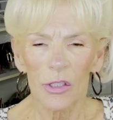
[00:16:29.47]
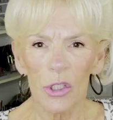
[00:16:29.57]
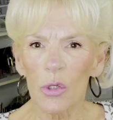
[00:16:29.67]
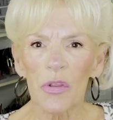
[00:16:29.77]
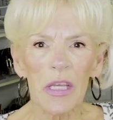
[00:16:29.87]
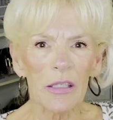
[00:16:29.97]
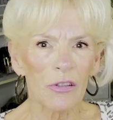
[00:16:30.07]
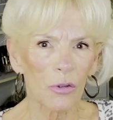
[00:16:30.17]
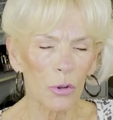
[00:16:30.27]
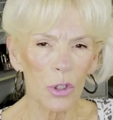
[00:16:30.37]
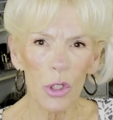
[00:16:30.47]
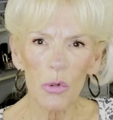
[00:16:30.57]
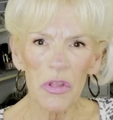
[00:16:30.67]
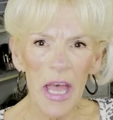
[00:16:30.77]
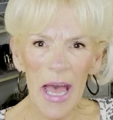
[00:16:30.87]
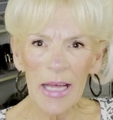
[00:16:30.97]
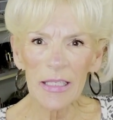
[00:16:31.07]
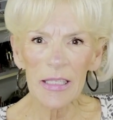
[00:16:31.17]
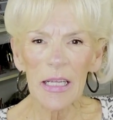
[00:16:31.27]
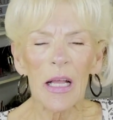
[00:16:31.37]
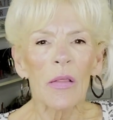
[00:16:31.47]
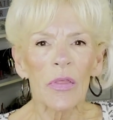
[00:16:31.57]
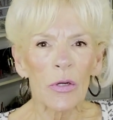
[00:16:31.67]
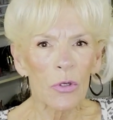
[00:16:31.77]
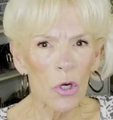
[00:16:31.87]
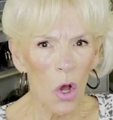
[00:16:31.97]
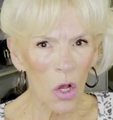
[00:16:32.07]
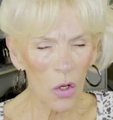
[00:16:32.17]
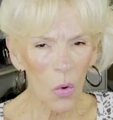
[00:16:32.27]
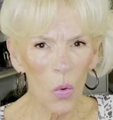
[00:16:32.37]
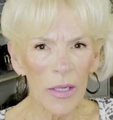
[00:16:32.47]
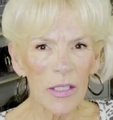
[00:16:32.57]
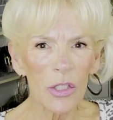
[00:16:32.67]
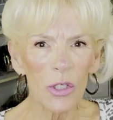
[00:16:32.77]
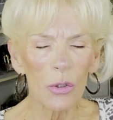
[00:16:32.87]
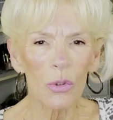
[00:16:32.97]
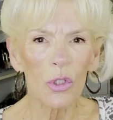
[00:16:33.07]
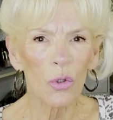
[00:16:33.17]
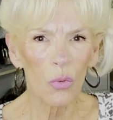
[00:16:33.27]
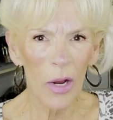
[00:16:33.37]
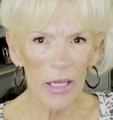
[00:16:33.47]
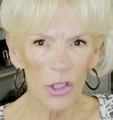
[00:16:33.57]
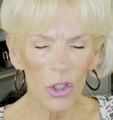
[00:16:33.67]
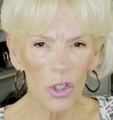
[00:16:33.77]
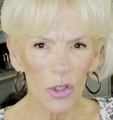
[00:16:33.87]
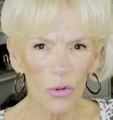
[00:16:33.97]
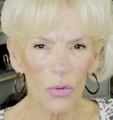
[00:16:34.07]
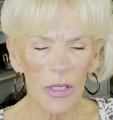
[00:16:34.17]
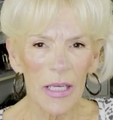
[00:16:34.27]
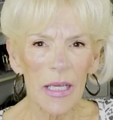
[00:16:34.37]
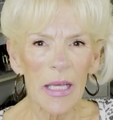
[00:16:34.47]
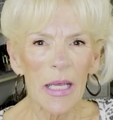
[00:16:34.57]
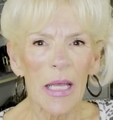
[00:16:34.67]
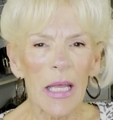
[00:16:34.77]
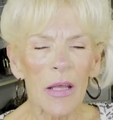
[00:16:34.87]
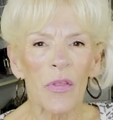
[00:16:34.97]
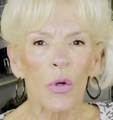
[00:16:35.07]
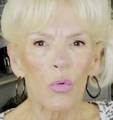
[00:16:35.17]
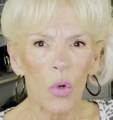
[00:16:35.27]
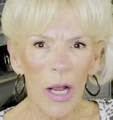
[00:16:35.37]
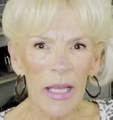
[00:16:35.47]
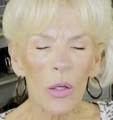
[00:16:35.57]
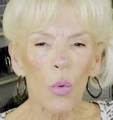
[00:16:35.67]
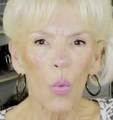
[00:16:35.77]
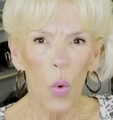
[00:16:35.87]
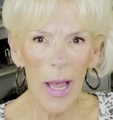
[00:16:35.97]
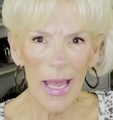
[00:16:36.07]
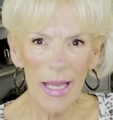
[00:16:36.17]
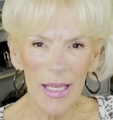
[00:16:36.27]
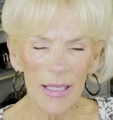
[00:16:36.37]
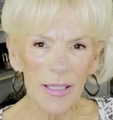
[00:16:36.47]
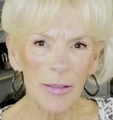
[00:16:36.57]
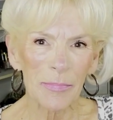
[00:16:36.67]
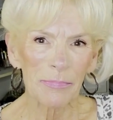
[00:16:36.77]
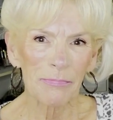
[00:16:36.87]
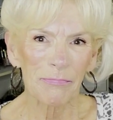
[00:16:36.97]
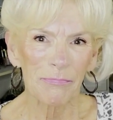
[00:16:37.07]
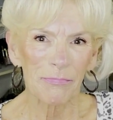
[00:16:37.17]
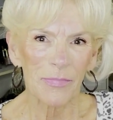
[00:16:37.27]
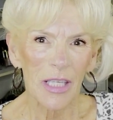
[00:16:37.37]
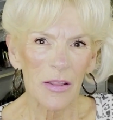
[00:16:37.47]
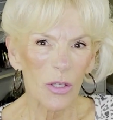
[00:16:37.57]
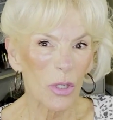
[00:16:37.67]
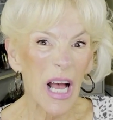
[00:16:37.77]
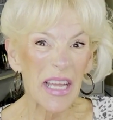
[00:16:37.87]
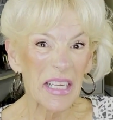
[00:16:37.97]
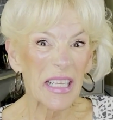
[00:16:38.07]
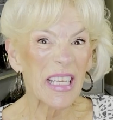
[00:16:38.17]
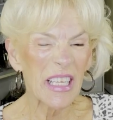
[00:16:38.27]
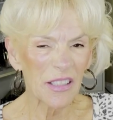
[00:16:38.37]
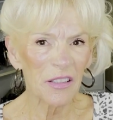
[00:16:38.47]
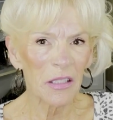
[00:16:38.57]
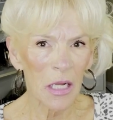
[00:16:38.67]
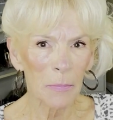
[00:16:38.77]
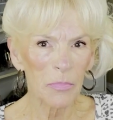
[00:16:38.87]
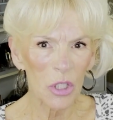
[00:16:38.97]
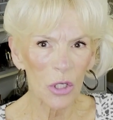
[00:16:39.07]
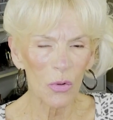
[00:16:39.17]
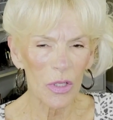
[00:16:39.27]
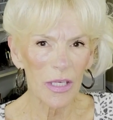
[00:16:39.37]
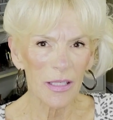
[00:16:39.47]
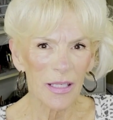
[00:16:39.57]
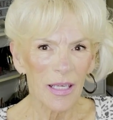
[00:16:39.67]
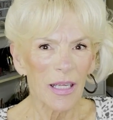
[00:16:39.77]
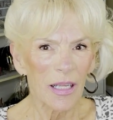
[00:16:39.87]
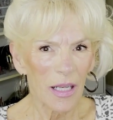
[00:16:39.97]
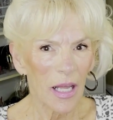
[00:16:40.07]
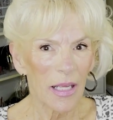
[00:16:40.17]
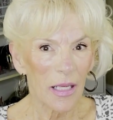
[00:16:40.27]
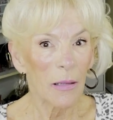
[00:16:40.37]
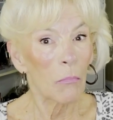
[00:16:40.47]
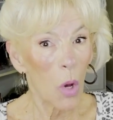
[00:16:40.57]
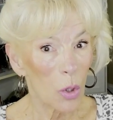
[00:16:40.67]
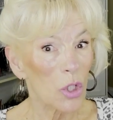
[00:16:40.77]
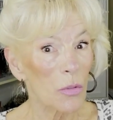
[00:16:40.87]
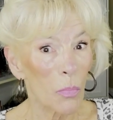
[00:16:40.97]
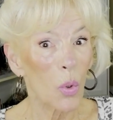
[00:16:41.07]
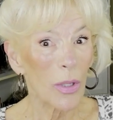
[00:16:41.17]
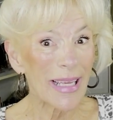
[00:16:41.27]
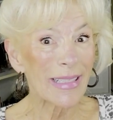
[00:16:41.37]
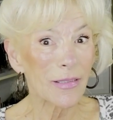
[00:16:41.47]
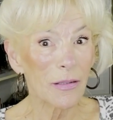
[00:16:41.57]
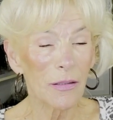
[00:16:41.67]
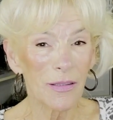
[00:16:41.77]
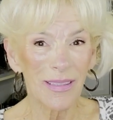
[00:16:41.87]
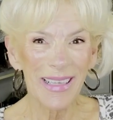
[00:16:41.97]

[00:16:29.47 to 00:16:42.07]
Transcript: do this or do that. They're not going to direct you in the right way. They're kind of kissing up to you, like multiple kisses.